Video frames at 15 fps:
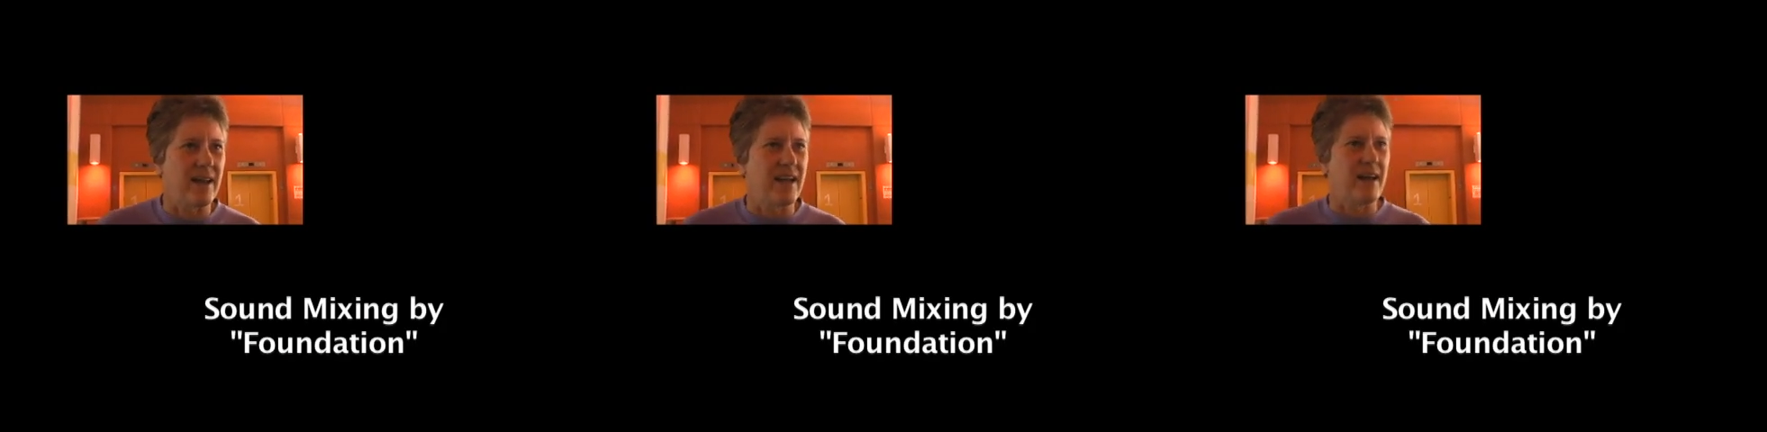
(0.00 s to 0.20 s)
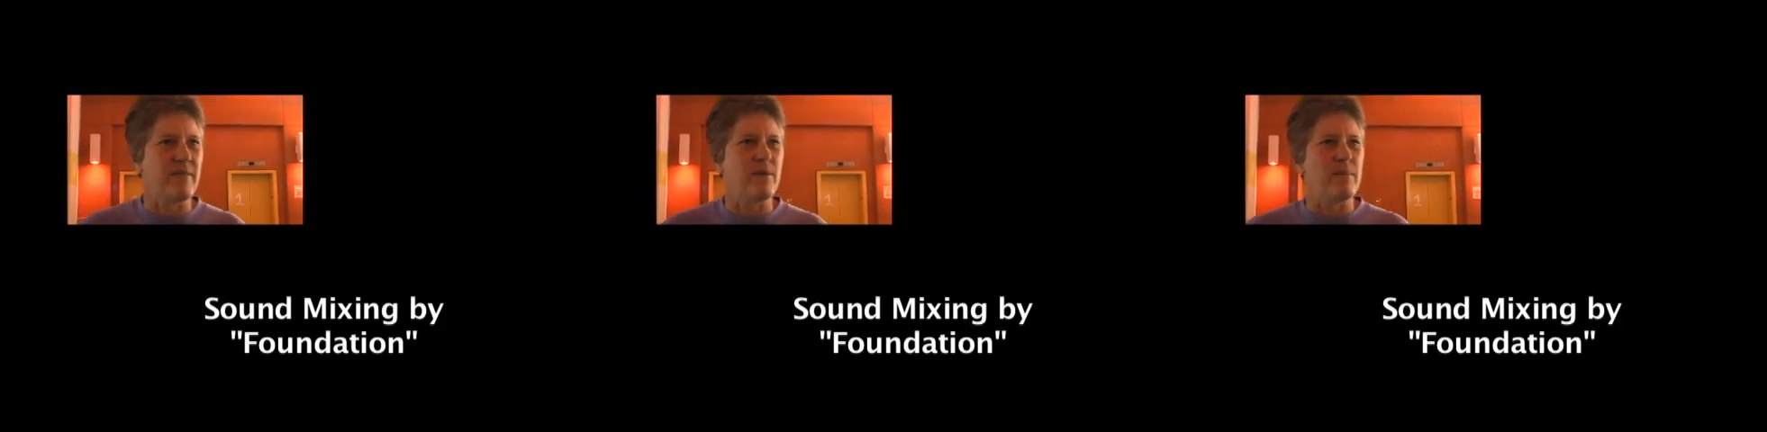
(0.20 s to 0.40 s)

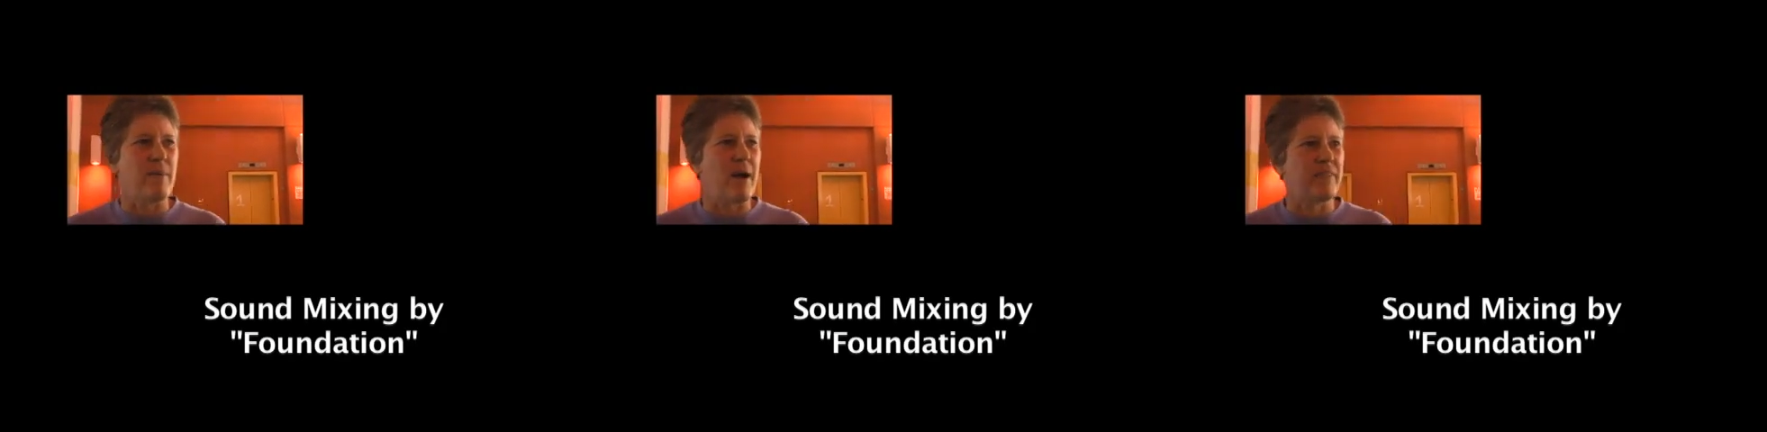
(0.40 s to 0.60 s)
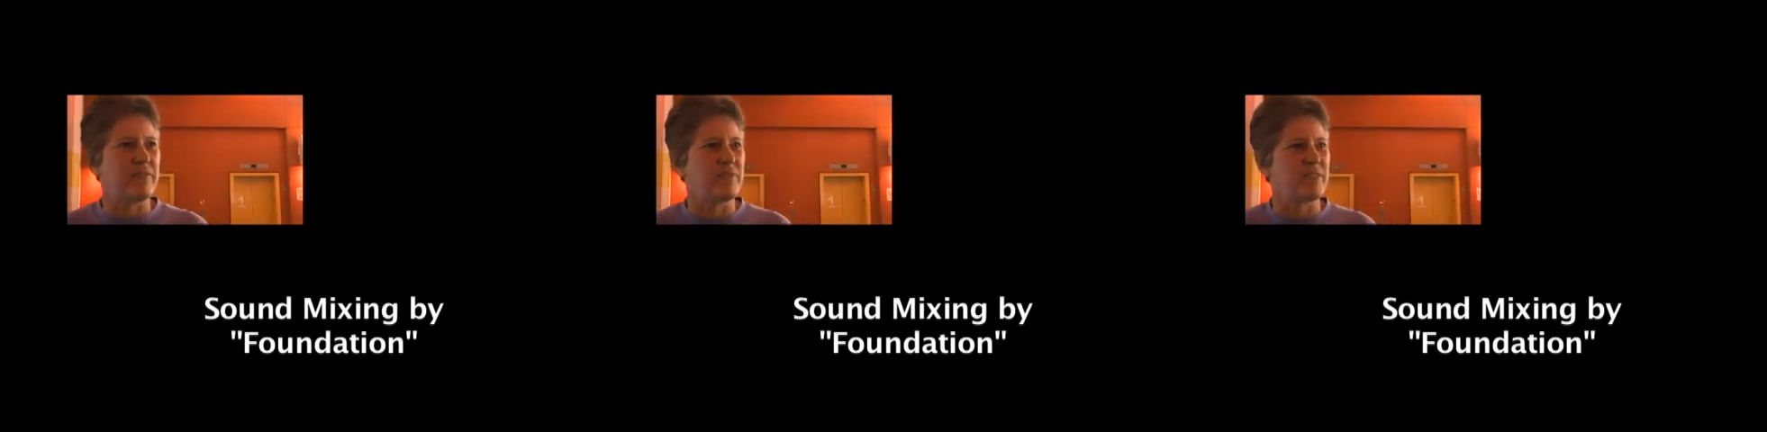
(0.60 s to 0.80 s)
every
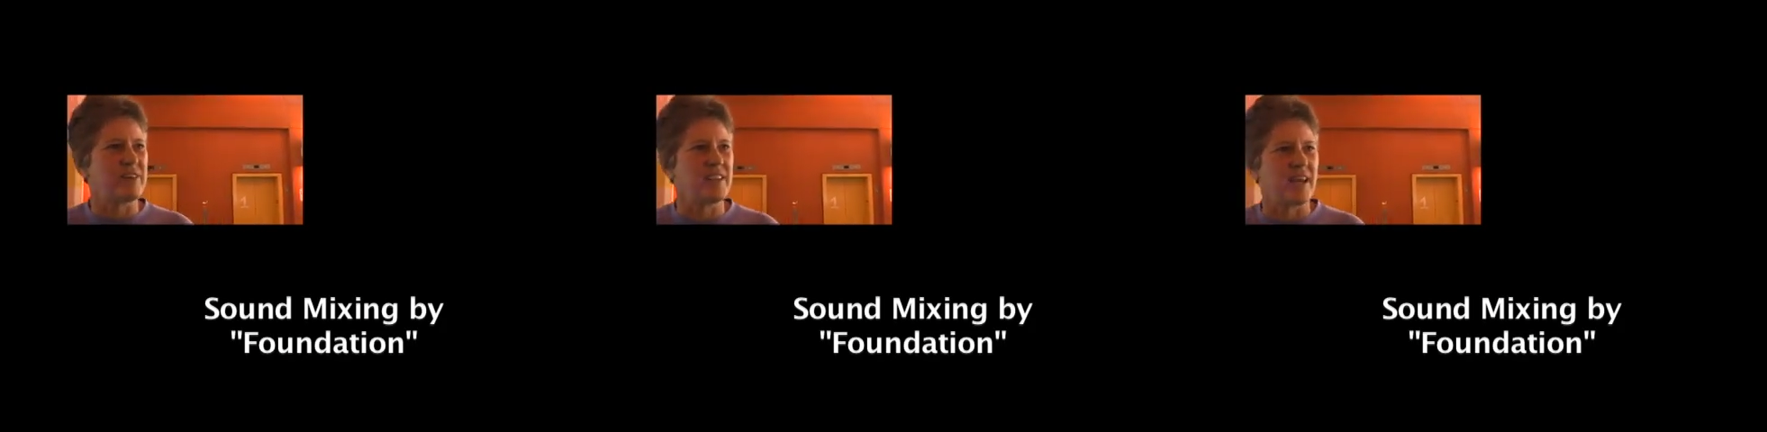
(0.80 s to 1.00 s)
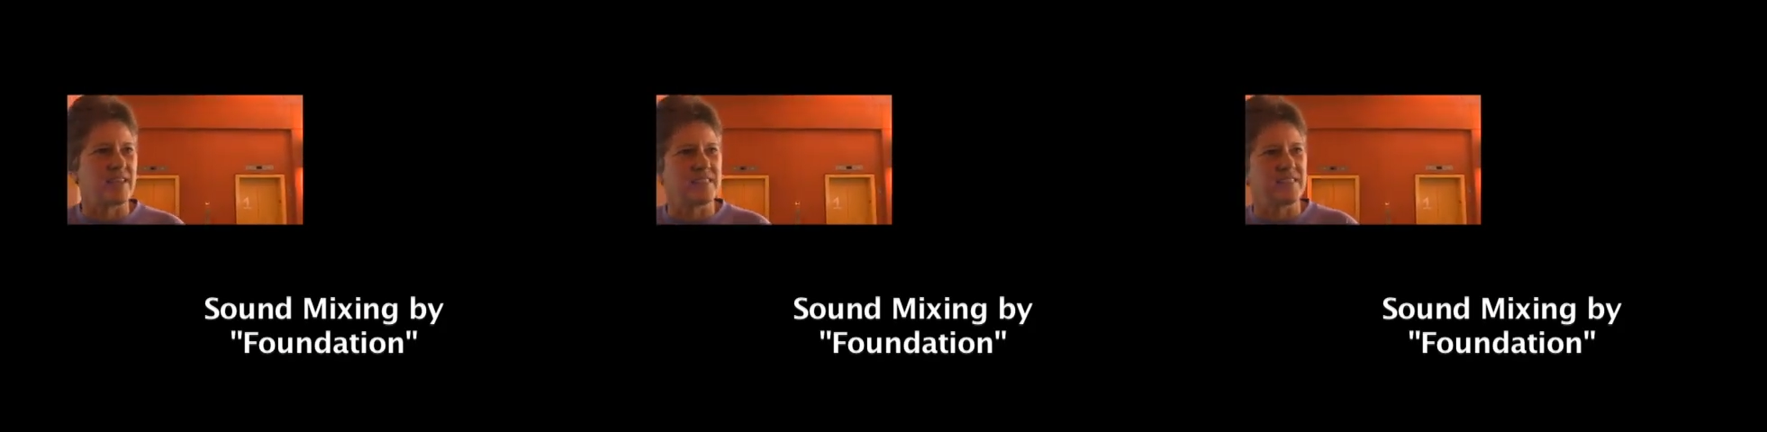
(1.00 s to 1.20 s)
month for
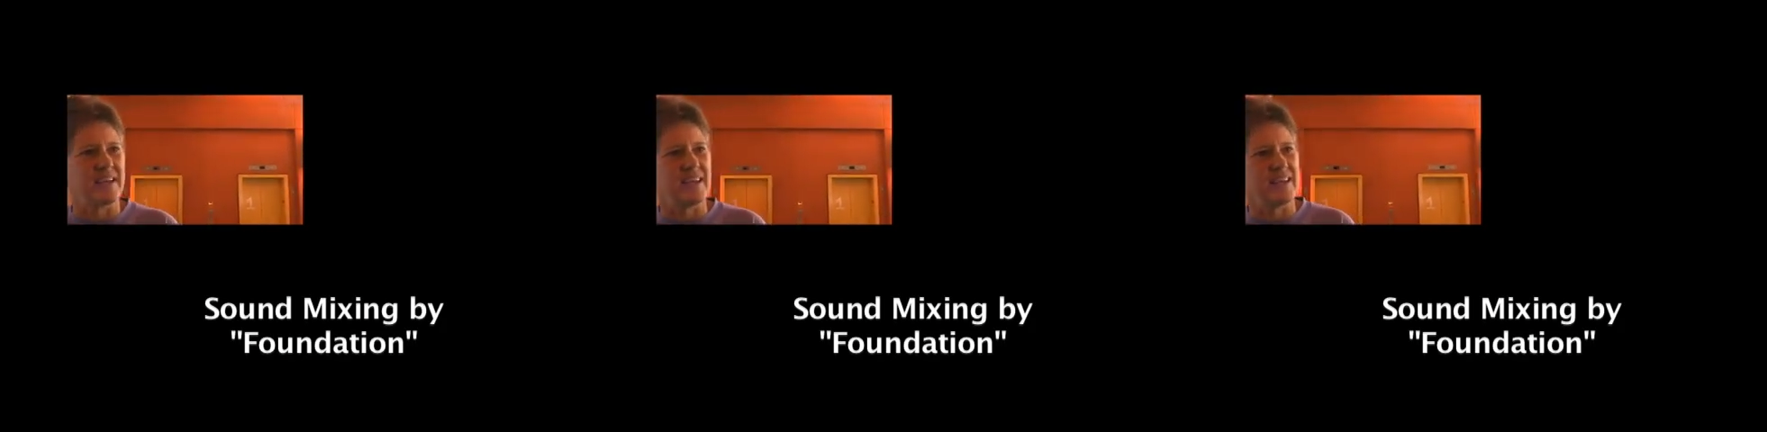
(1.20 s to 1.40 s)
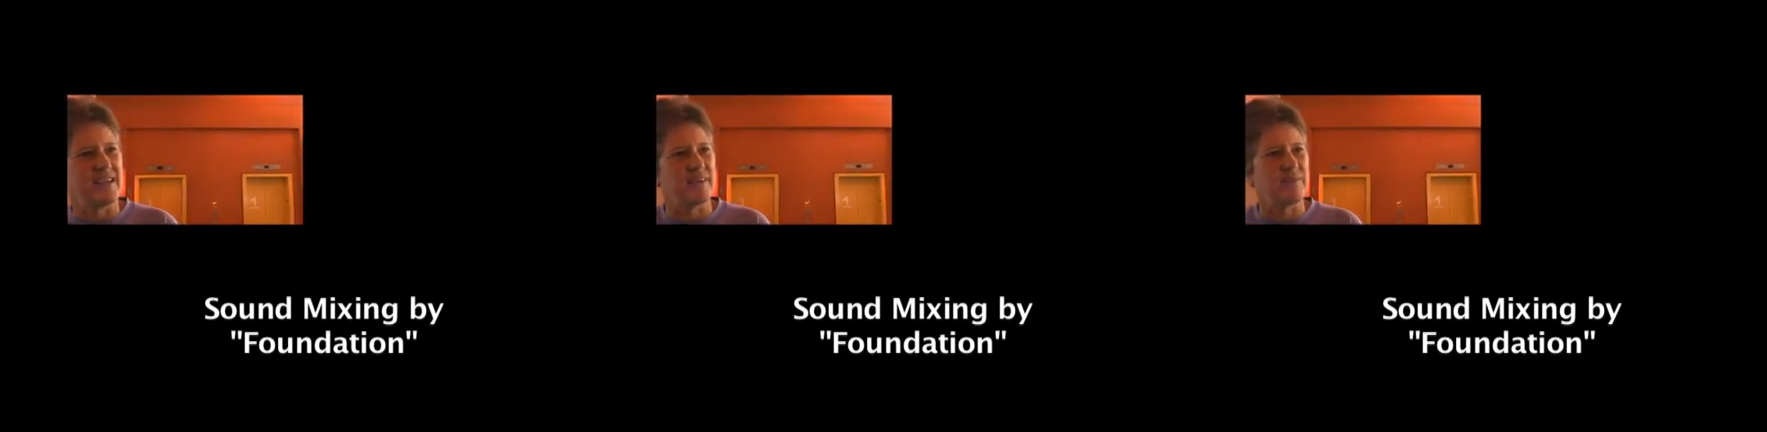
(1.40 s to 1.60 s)
testing,
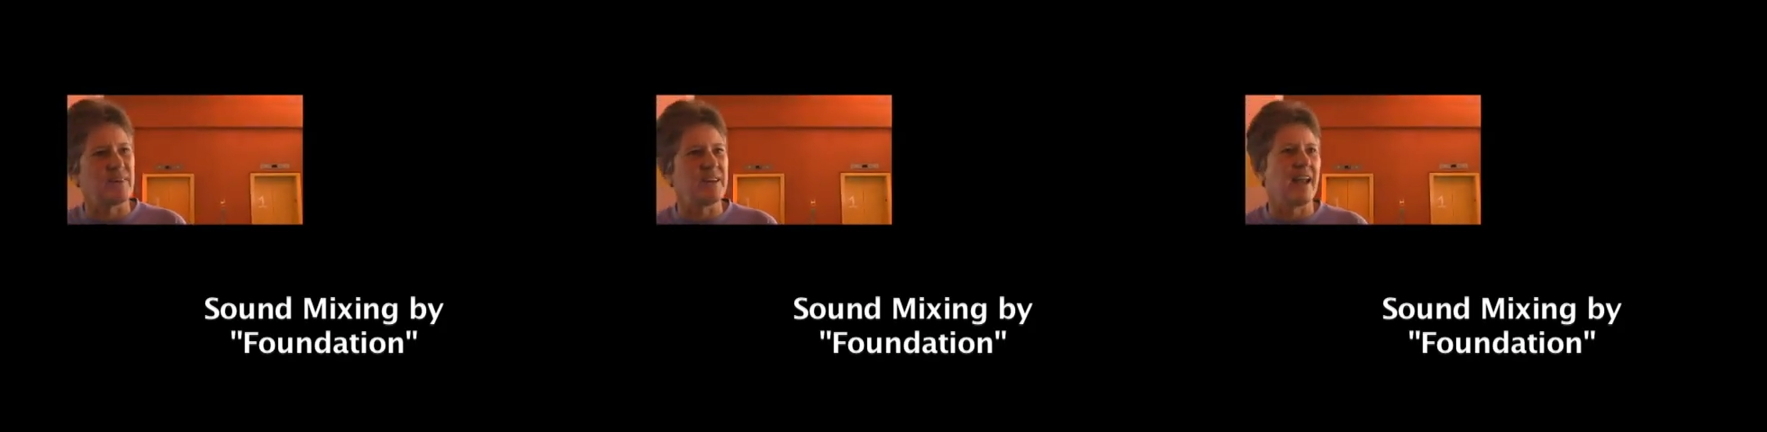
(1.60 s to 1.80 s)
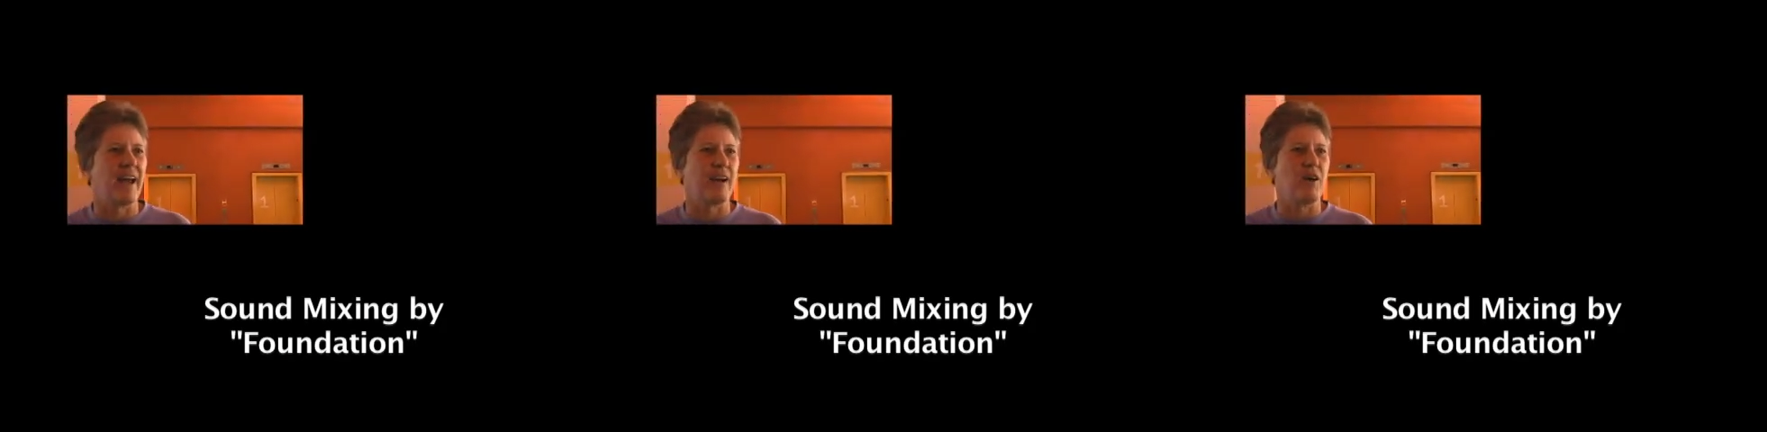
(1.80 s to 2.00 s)
and we like,